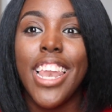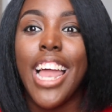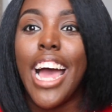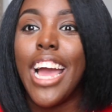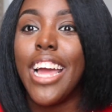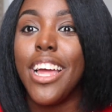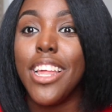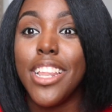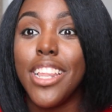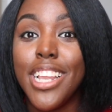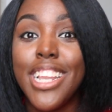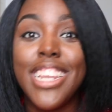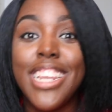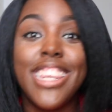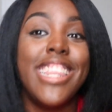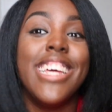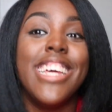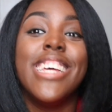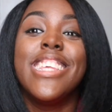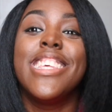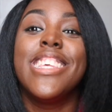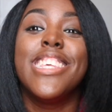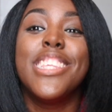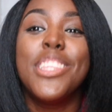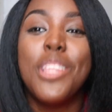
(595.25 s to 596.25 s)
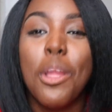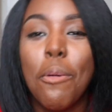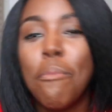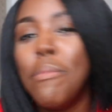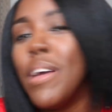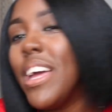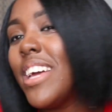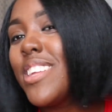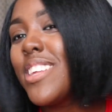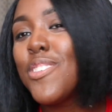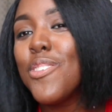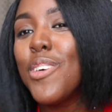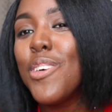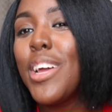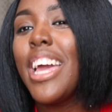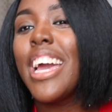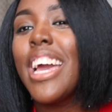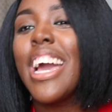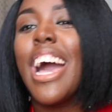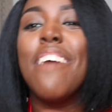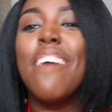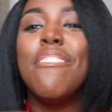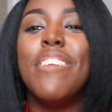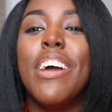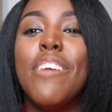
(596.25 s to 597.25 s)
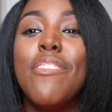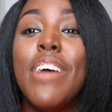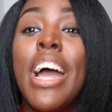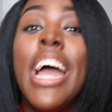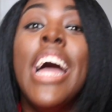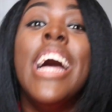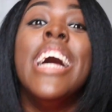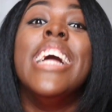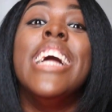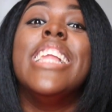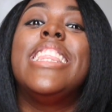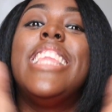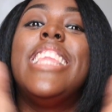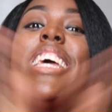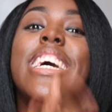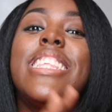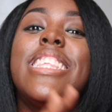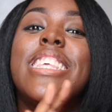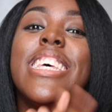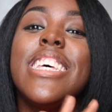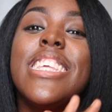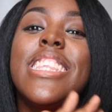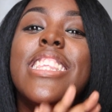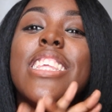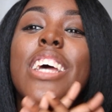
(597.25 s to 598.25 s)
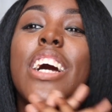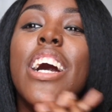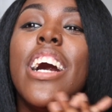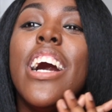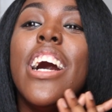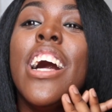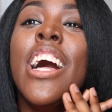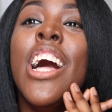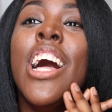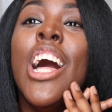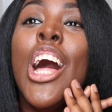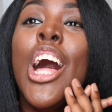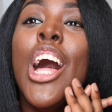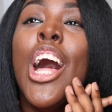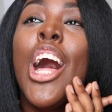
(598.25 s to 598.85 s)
Like, this is the best wig I've ever. This is the